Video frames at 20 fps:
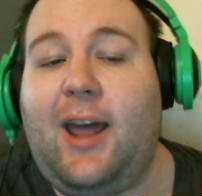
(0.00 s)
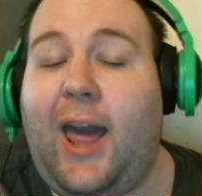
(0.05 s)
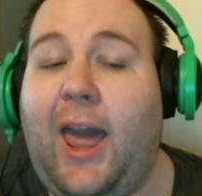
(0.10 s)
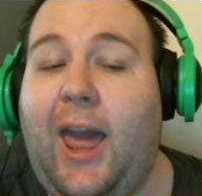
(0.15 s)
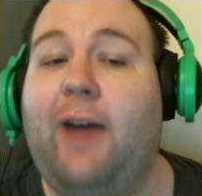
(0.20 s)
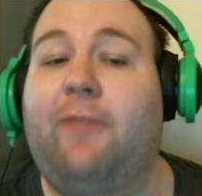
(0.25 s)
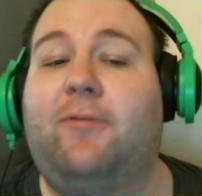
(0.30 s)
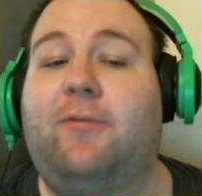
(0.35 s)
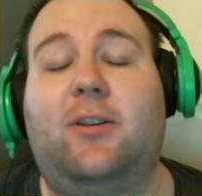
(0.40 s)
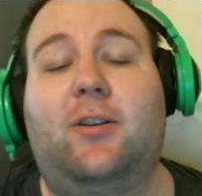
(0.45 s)

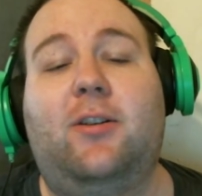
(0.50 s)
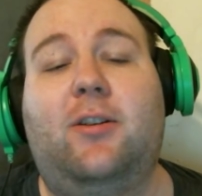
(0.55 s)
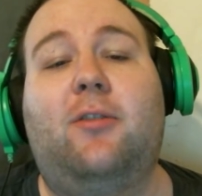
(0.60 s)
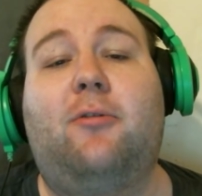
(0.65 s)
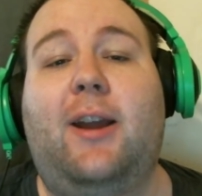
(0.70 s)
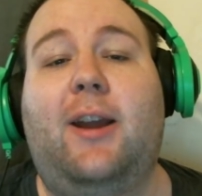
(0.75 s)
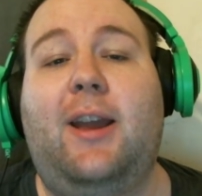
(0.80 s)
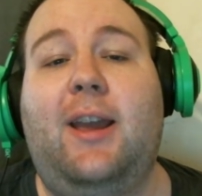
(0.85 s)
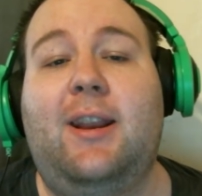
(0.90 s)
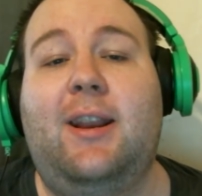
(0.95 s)
after her
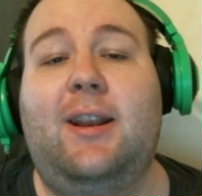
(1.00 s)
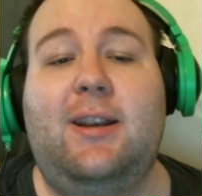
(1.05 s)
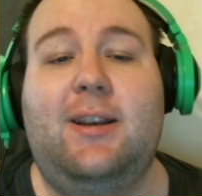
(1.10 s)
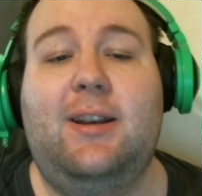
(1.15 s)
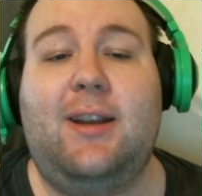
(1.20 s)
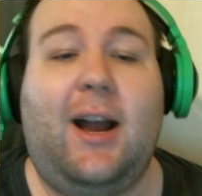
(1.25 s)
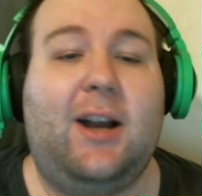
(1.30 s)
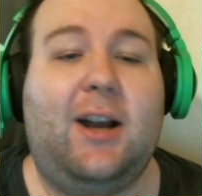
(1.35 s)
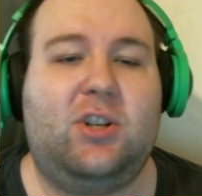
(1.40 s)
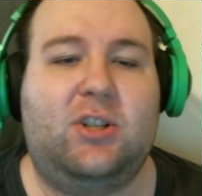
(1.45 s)
raid in
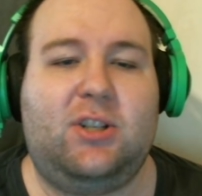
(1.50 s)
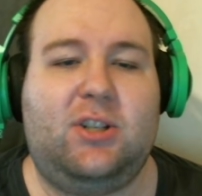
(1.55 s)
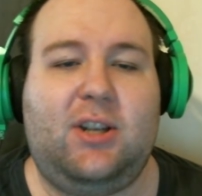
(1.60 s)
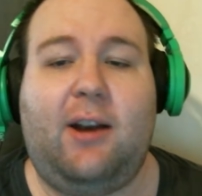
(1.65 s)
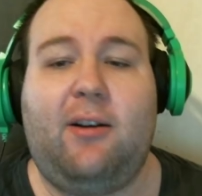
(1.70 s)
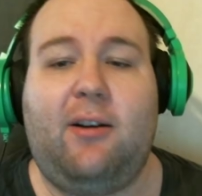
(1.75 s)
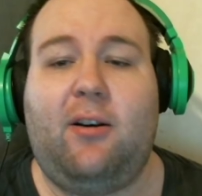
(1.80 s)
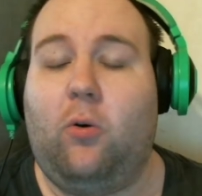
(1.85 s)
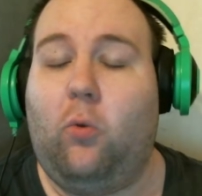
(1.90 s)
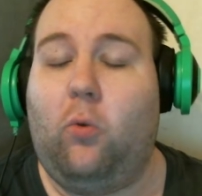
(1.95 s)
Nya'lotha
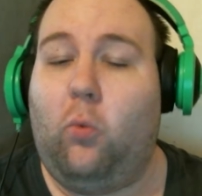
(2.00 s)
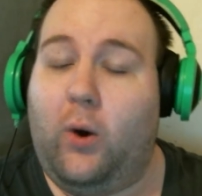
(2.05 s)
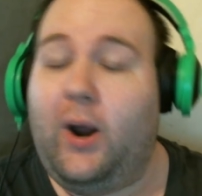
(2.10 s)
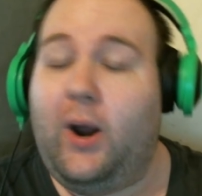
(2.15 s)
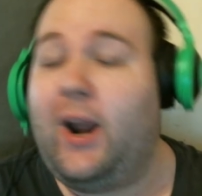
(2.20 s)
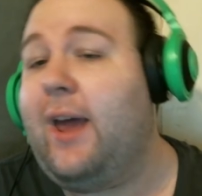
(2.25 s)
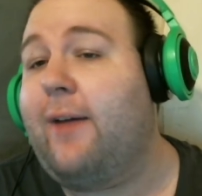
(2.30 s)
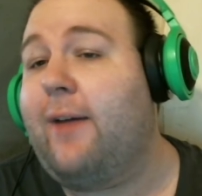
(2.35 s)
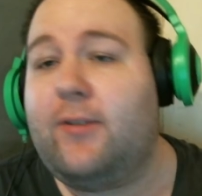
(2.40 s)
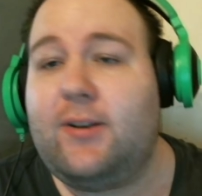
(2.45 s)
or
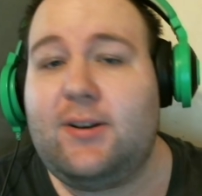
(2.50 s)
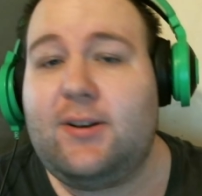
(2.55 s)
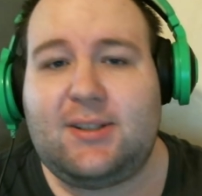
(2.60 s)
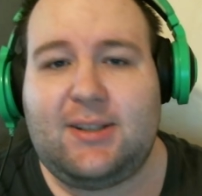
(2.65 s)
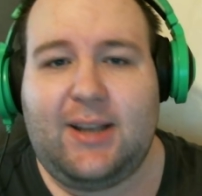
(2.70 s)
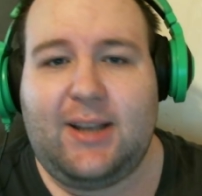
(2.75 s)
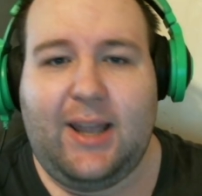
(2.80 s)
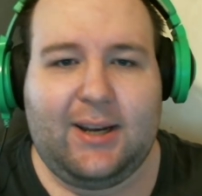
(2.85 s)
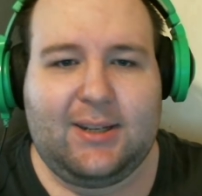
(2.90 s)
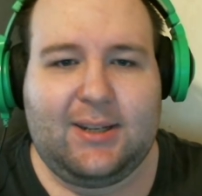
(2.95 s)
whatever is
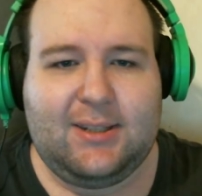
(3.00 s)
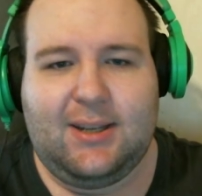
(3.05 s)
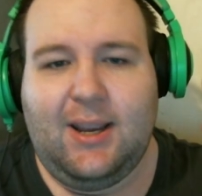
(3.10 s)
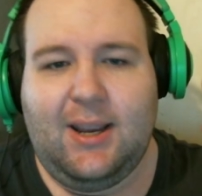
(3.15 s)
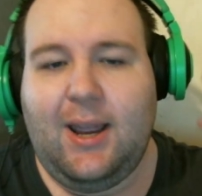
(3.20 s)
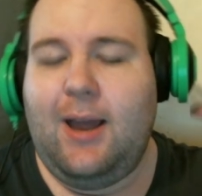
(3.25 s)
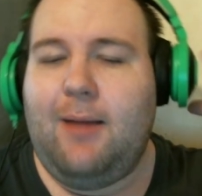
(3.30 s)
next,